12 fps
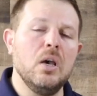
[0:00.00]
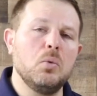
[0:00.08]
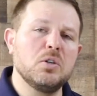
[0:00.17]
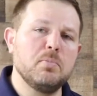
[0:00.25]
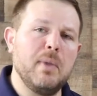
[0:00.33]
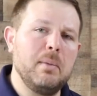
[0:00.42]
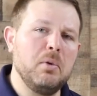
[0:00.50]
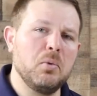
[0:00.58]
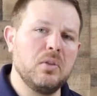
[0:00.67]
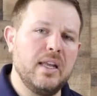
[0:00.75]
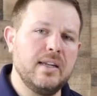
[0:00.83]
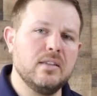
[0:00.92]
which might be
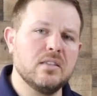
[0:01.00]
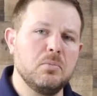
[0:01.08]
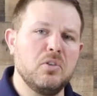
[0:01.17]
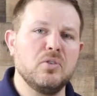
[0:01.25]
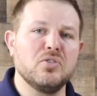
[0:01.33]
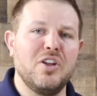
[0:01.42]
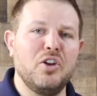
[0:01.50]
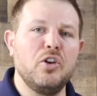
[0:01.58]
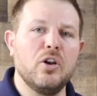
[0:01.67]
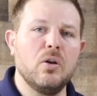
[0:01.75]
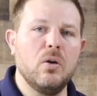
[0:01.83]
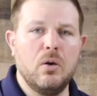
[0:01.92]
related to some of those
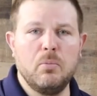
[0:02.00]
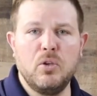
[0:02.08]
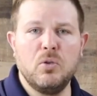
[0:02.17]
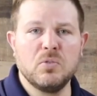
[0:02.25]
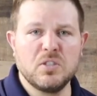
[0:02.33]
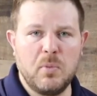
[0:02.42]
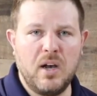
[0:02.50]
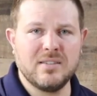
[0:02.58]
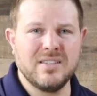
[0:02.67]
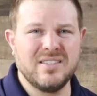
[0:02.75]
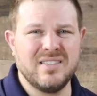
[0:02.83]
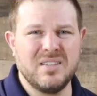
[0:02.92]
neuroimmune
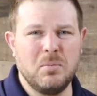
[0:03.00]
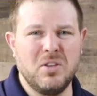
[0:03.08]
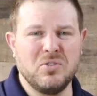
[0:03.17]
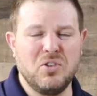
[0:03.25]
responses and some of those